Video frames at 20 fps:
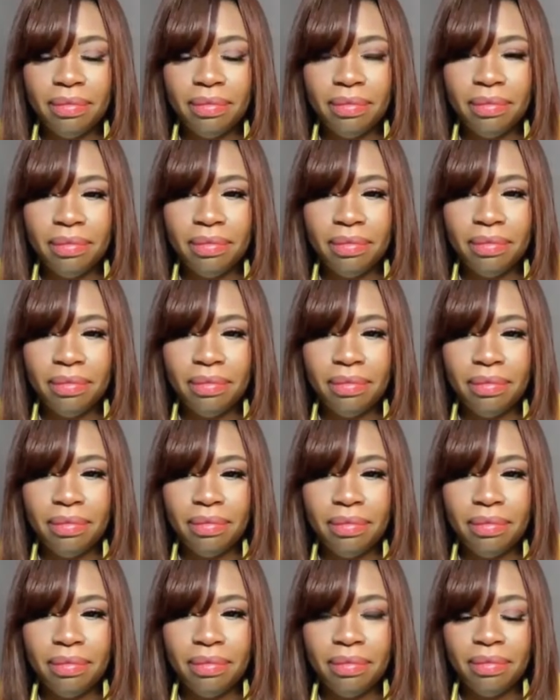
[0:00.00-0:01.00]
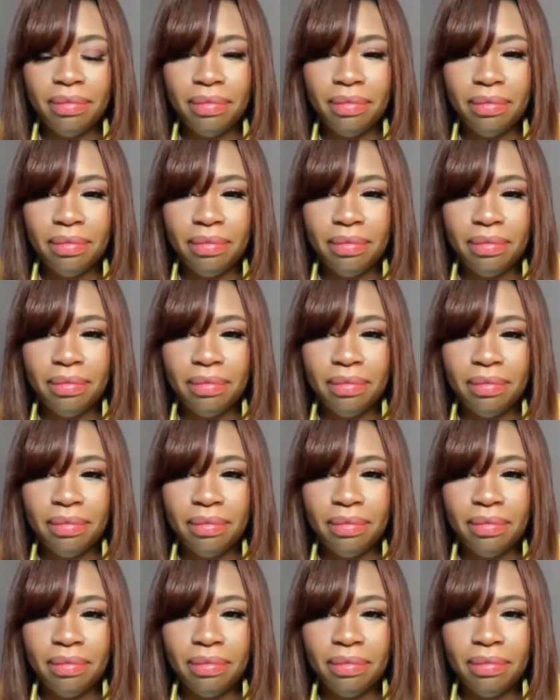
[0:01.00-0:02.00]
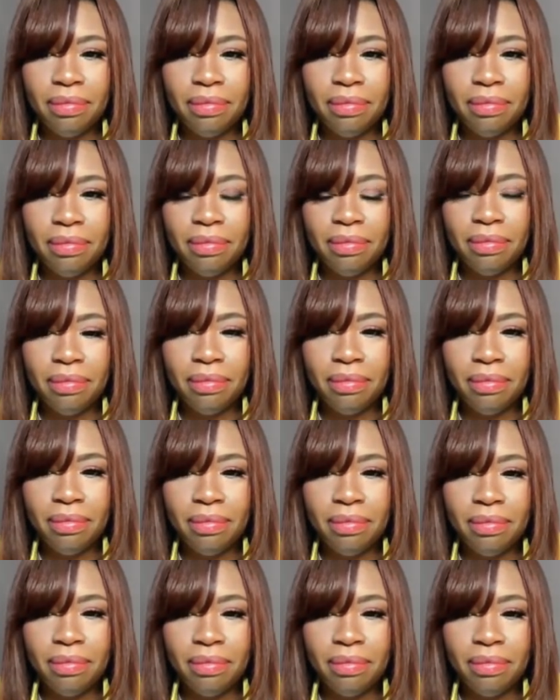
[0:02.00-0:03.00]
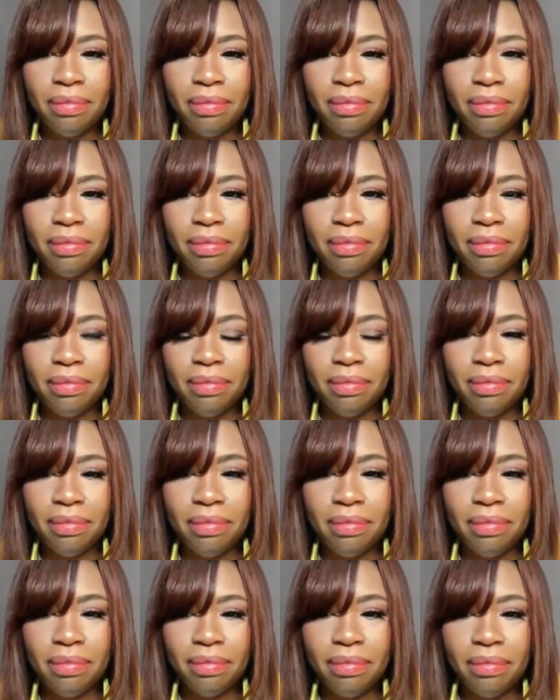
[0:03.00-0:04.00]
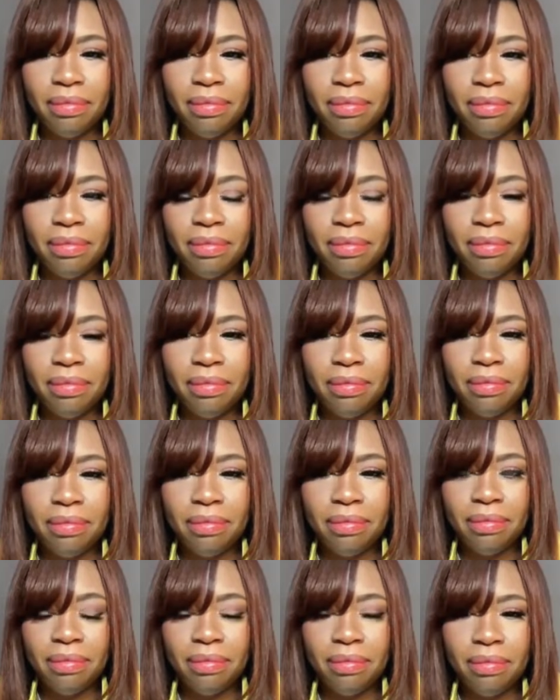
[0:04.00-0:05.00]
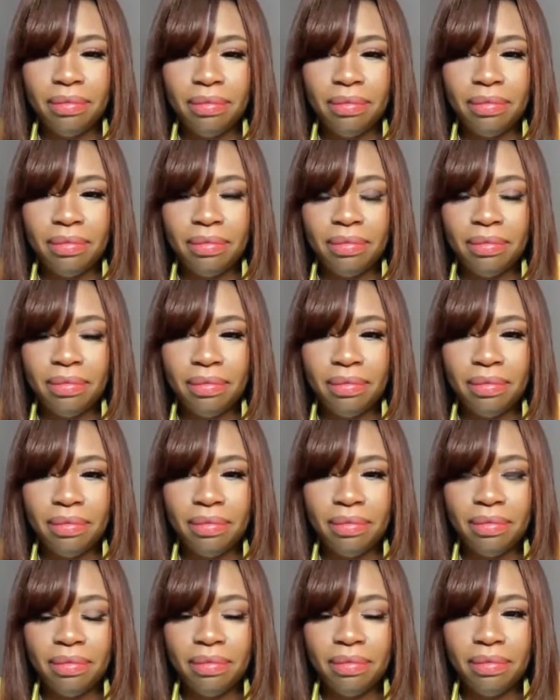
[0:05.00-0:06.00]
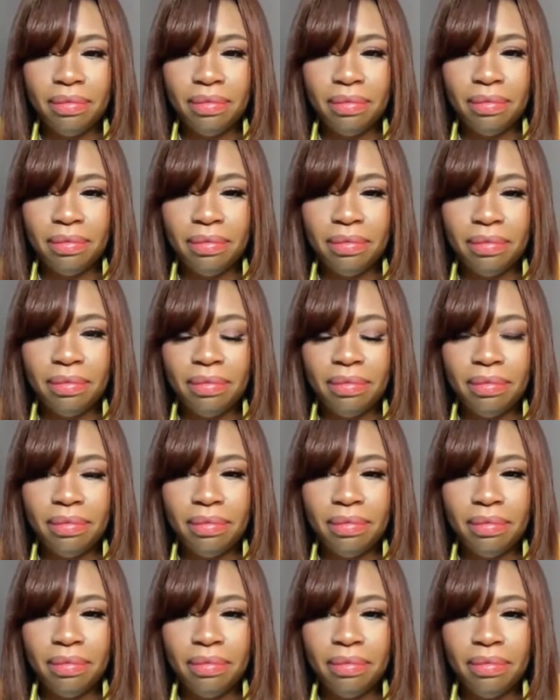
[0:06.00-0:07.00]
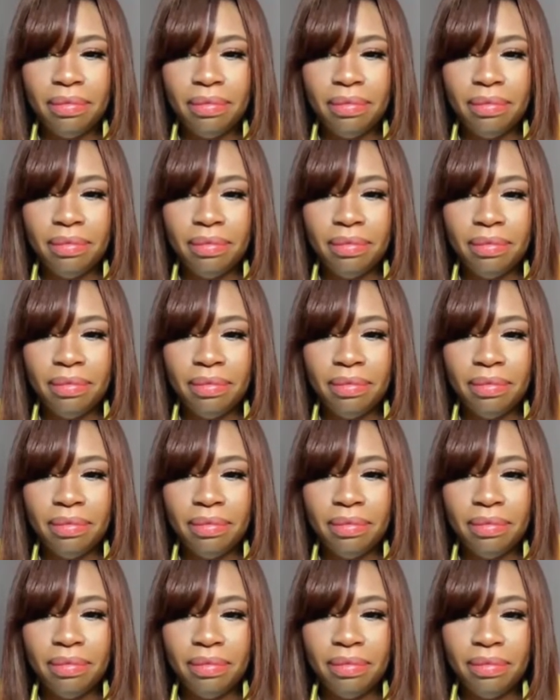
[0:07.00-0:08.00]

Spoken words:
The person shown says nothing.